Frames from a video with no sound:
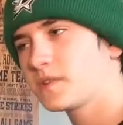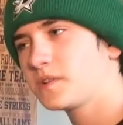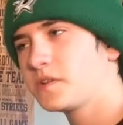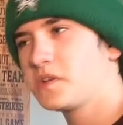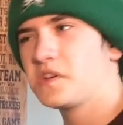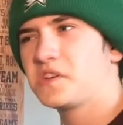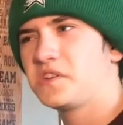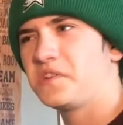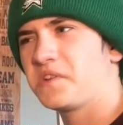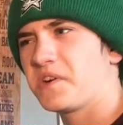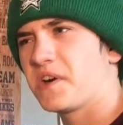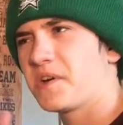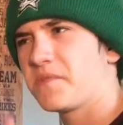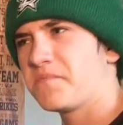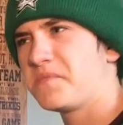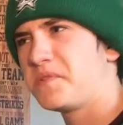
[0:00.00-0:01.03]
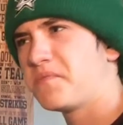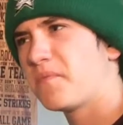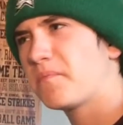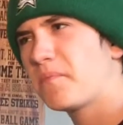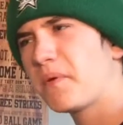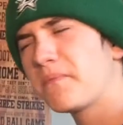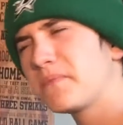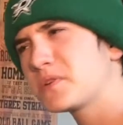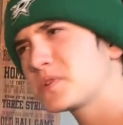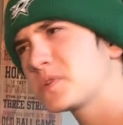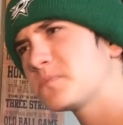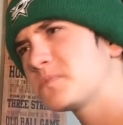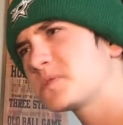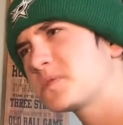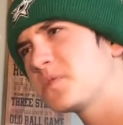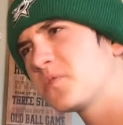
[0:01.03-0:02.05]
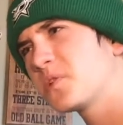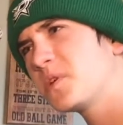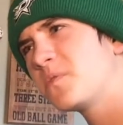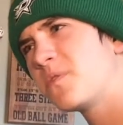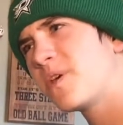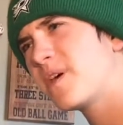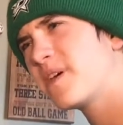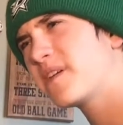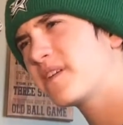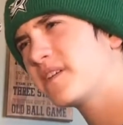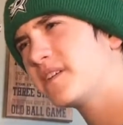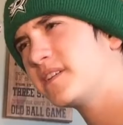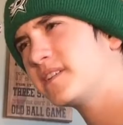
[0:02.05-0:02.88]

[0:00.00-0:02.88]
Ah, uh, you got me, but Ben Bishop's still good, right?